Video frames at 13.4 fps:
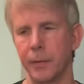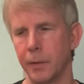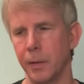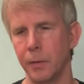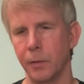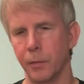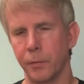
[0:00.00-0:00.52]
they
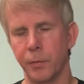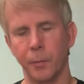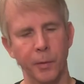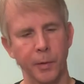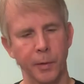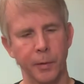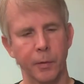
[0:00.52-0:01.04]
yield some
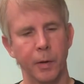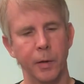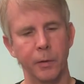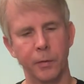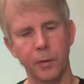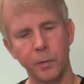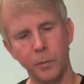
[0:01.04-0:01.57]
really great
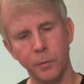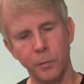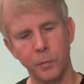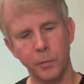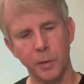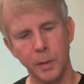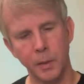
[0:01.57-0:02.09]

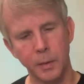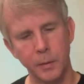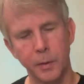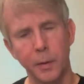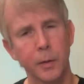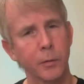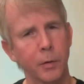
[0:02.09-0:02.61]
tones.
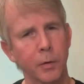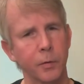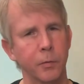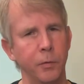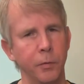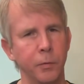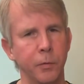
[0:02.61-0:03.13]
Derek Trucks
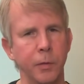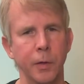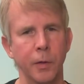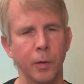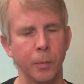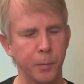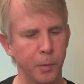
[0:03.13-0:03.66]
uses
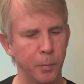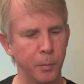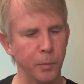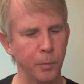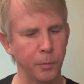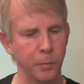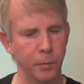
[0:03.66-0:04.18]
DR Pure
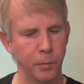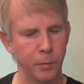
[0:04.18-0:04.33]
Blues,